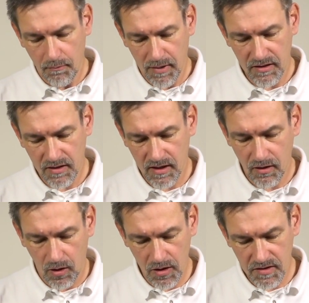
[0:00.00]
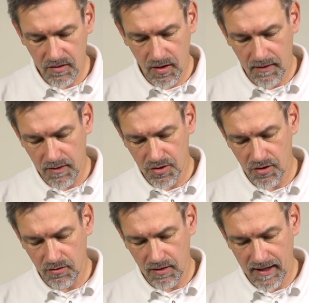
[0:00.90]
But you can also, I will
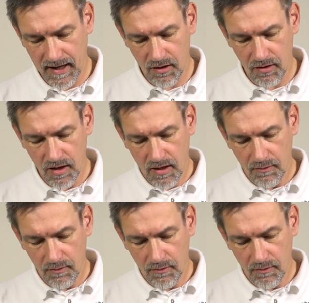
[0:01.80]
show you later,